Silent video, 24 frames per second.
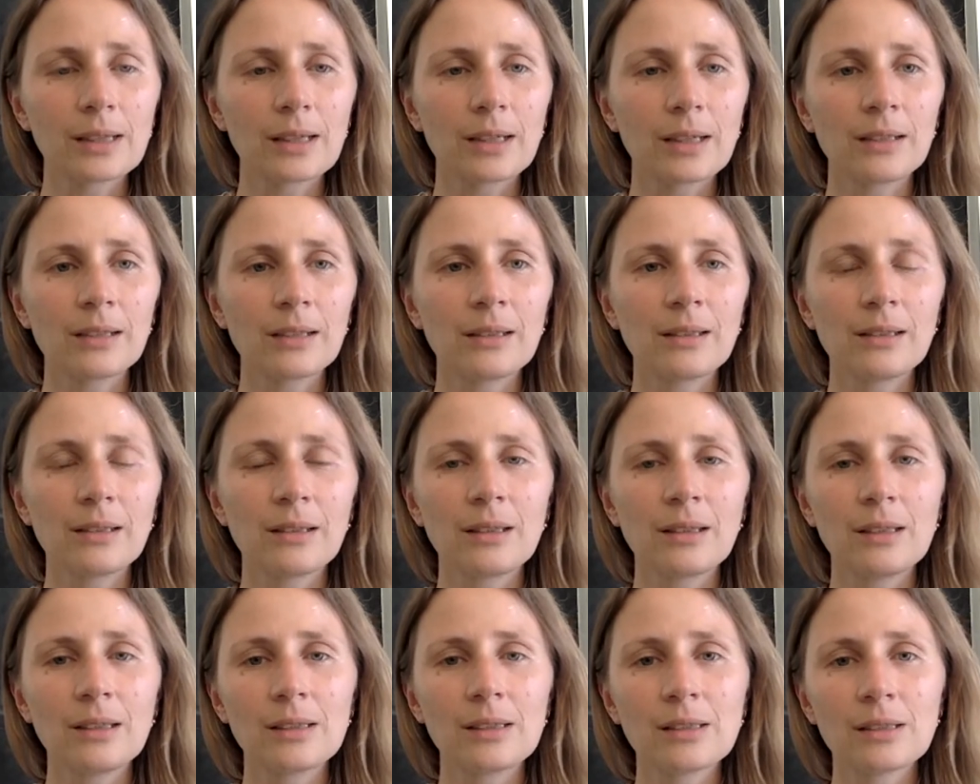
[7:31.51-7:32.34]
and
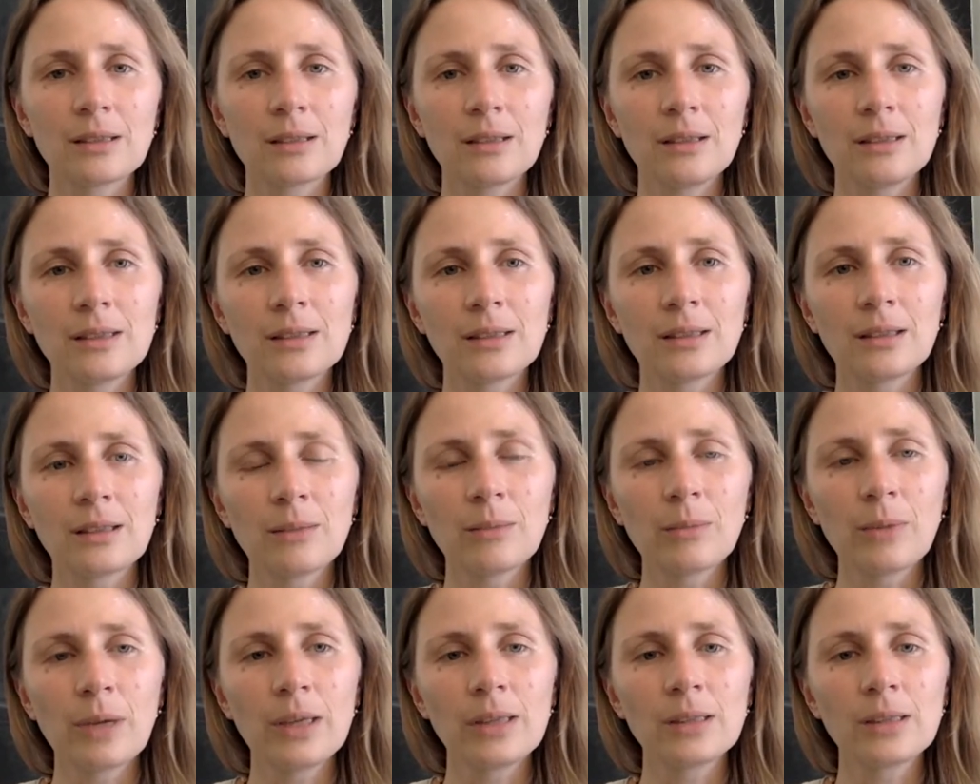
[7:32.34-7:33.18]
it's an
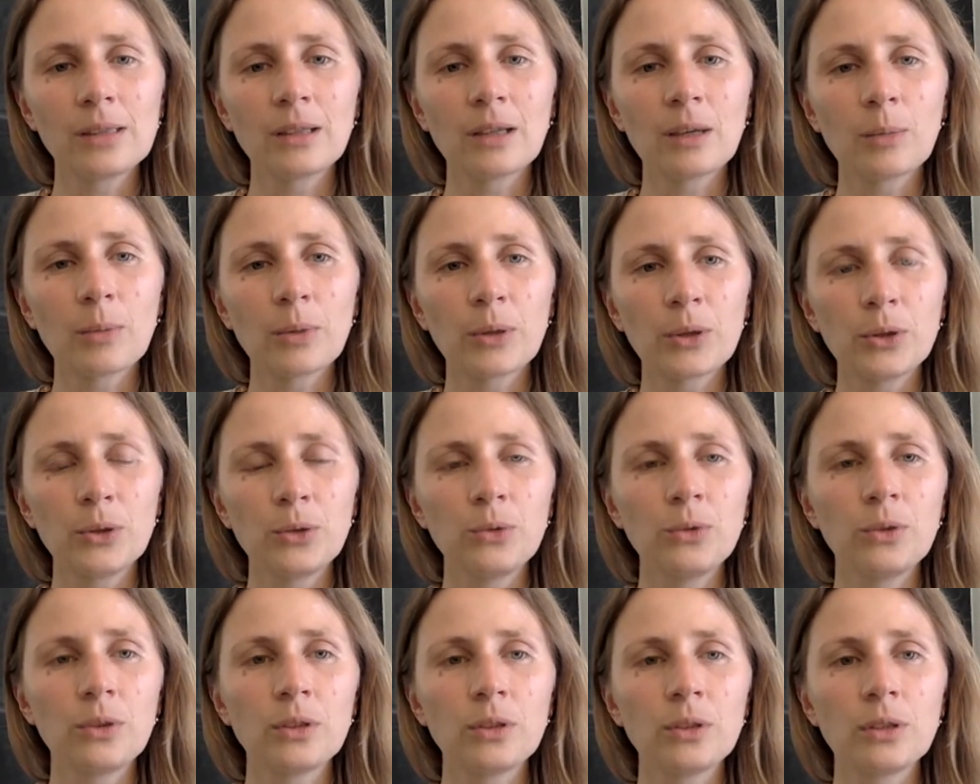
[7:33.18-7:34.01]
amazing
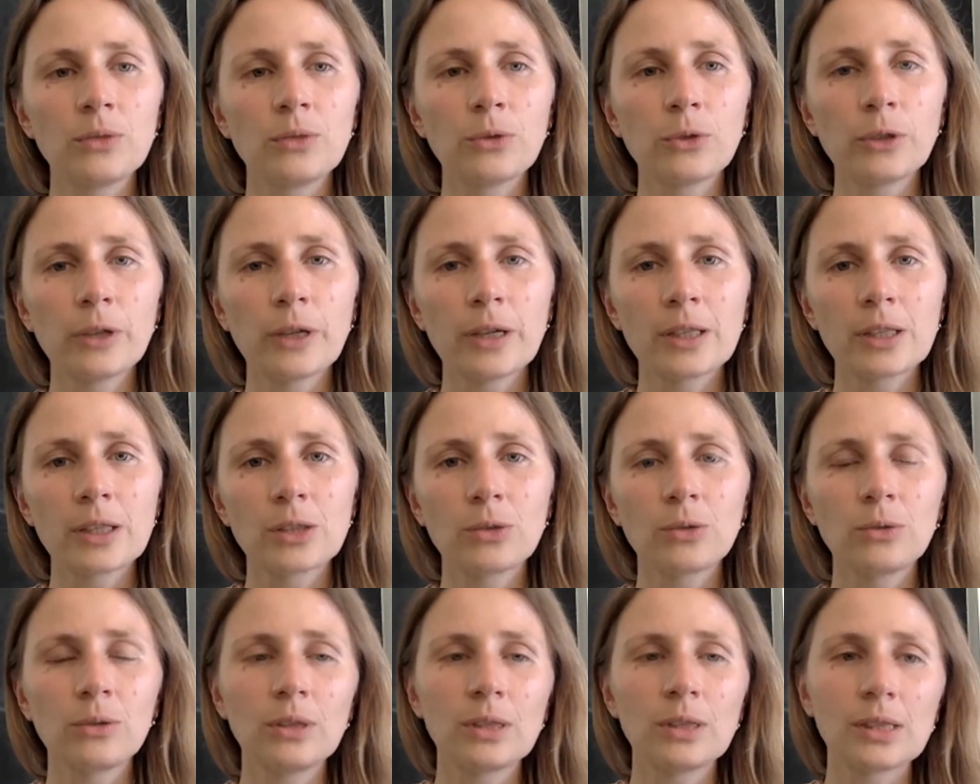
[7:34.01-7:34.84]
opportunity for us
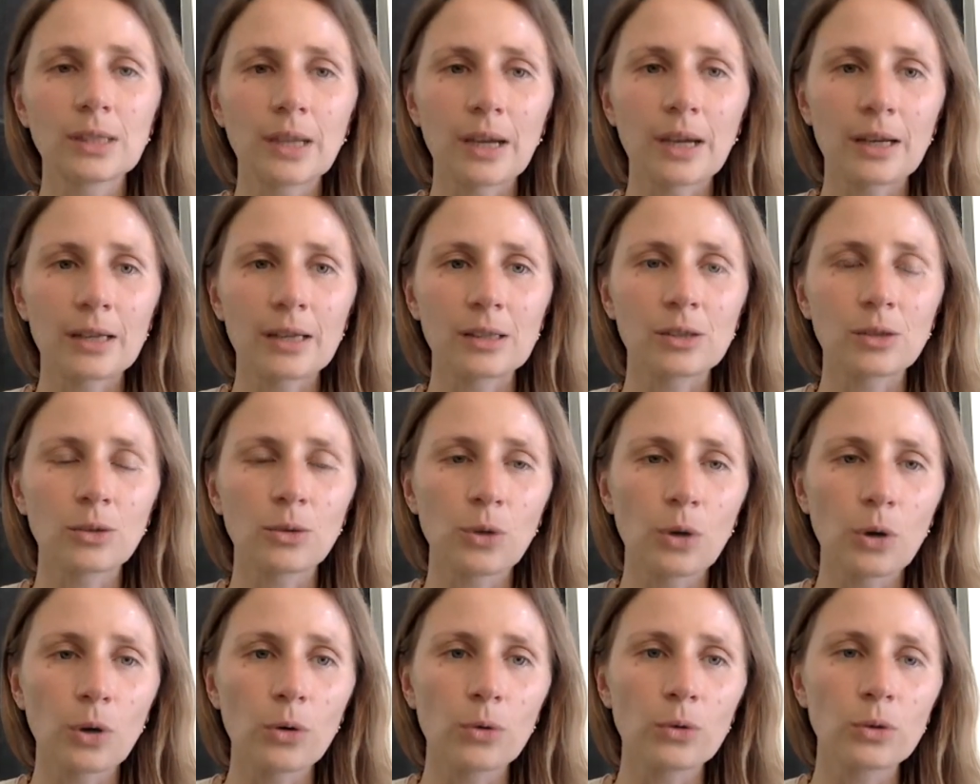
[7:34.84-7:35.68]
to discuss
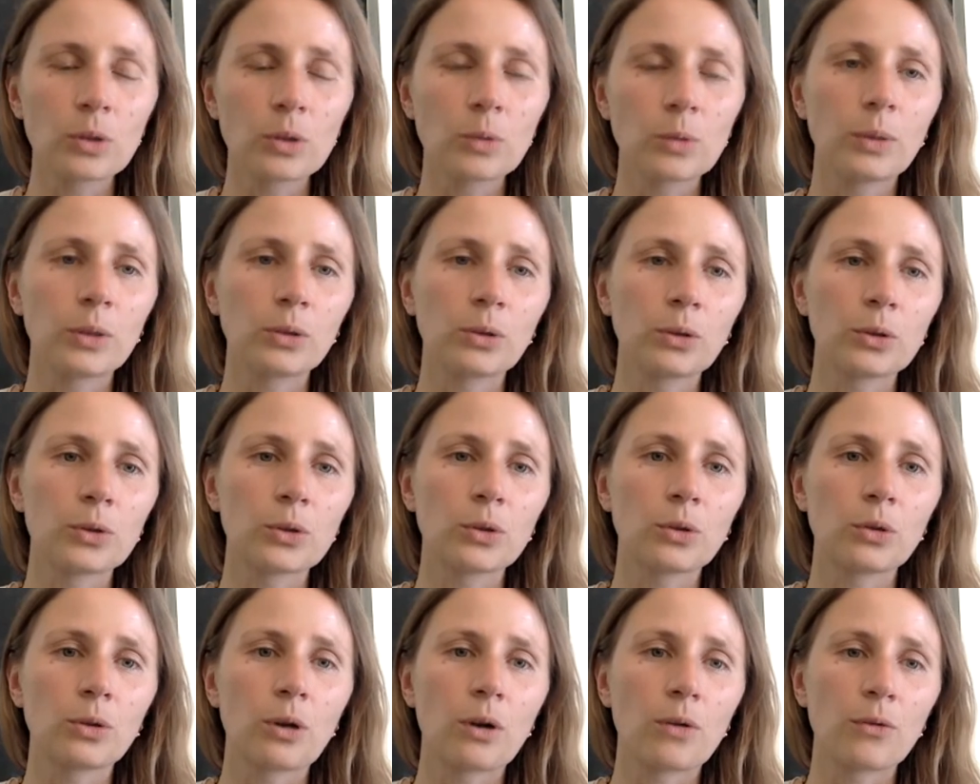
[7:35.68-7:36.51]
those, but
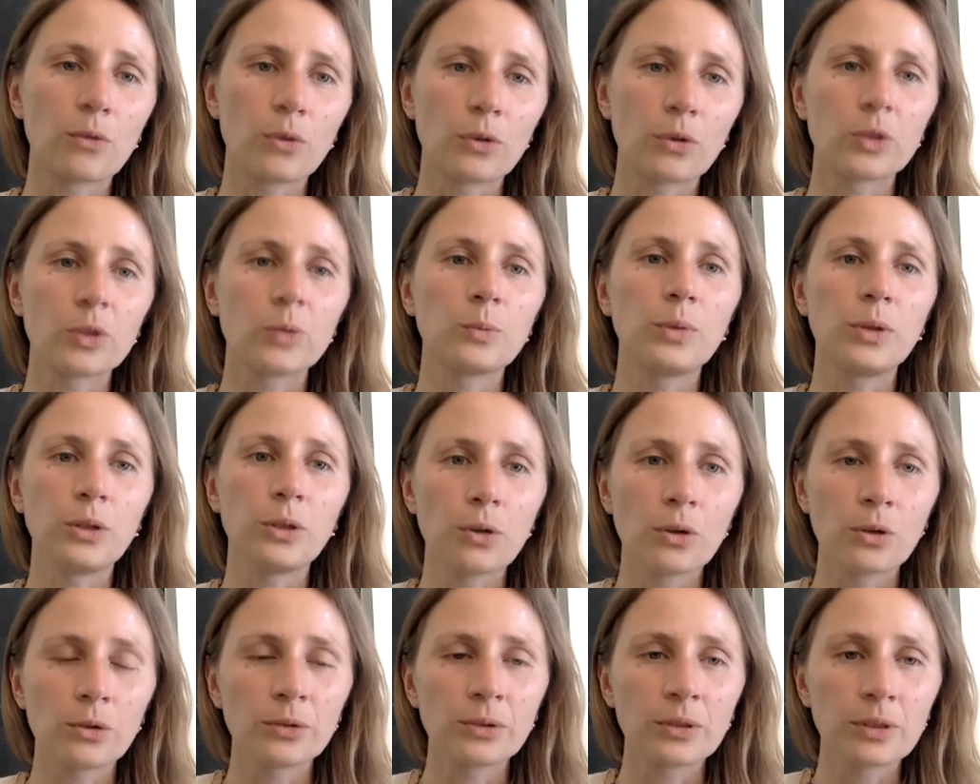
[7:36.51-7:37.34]
also, of course,
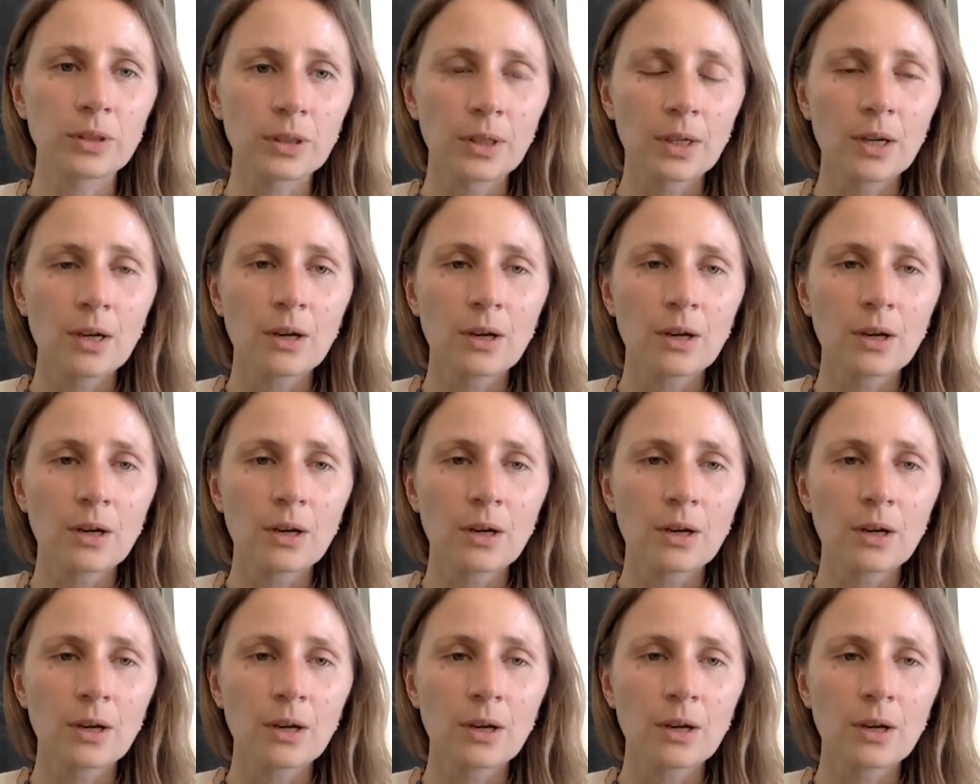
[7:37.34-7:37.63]
beyond